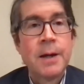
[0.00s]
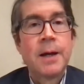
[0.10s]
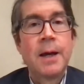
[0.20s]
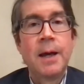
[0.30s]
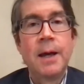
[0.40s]

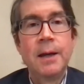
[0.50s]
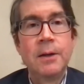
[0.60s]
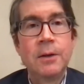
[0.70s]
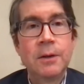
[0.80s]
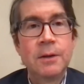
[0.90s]

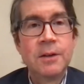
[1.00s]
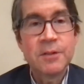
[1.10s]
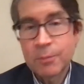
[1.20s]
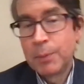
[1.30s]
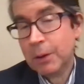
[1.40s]
And
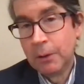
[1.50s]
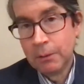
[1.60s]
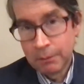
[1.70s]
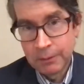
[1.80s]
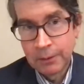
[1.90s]
this
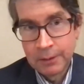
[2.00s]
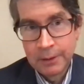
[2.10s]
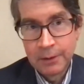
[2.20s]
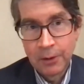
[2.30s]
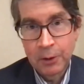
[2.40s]
bill
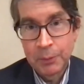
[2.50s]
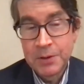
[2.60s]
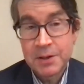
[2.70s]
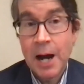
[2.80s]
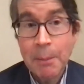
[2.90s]
arguably
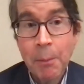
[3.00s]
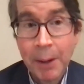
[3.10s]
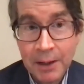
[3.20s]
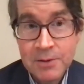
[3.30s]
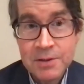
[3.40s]
is a
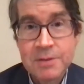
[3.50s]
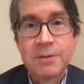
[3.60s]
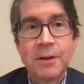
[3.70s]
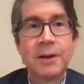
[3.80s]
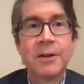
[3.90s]
compromise.
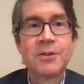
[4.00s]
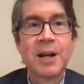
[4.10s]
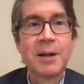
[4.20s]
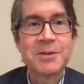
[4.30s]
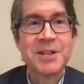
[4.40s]
It's
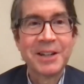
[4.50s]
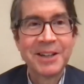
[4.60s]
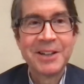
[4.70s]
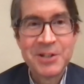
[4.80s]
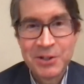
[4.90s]
not setting
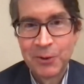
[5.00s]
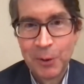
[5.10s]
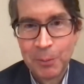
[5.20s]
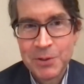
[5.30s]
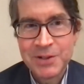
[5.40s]
it at
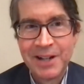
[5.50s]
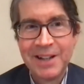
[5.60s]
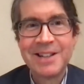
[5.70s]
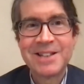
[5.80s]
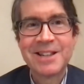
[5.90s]

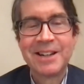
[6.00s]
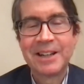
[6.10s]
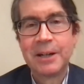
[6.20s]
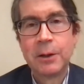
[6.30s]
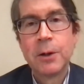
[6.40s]
0%. It's setting
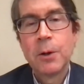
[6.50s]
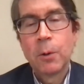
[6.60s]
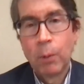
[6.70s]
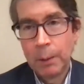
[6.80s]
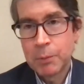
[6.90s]
it at
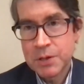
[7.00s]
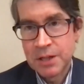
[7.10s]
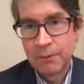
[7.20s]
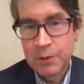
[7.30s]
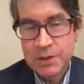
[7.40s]

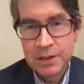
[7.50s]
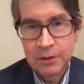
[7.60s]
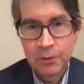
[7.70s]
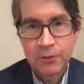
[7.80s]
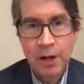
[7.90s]
1% for
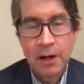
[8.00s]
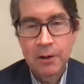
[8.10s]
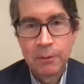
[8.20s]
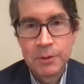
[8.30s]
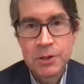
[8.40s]
single stock
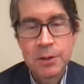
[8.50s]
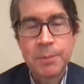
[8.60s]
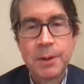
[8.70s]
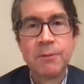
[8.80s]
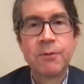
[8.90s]
ownership
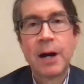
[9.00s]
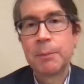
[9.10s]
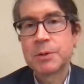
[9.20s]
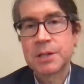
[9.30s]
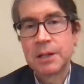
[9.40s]
and
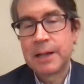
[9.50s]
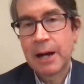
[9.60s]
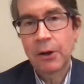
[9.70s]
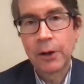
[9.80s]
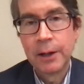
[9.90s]
5% in the
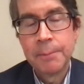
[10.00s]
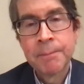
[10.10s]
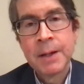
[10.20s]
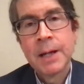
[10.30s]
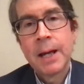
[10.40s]
aggregate.
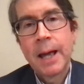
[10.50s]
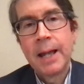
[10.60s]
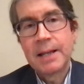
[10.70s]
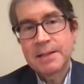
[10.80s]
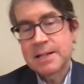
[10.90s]

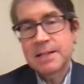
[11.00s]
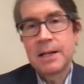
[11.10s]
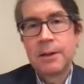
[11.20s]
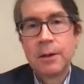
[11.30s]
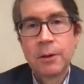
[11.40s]
And as I
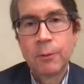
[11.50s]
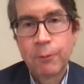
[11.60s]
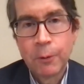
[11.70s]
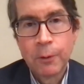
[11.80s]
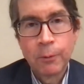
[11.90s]
said,
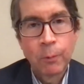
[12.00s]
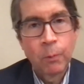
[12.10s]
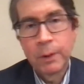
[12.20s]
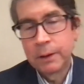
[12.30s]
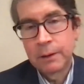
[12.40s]
for
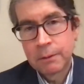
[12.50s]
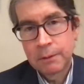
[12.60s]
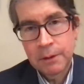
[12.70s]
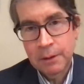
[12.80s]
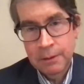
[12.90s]
what
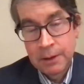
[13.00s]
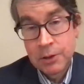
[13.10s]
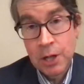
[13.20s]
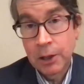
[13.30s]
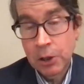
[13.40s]

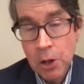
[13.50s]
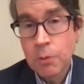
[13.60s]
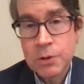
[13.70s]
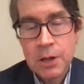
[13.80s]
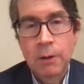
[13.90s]
John
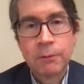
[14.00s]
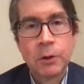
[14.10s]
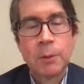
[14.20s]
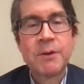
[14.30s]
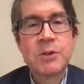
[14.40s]
Coates, Harvard
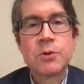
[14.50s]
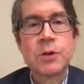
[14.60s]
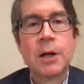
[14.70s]
Law Professor John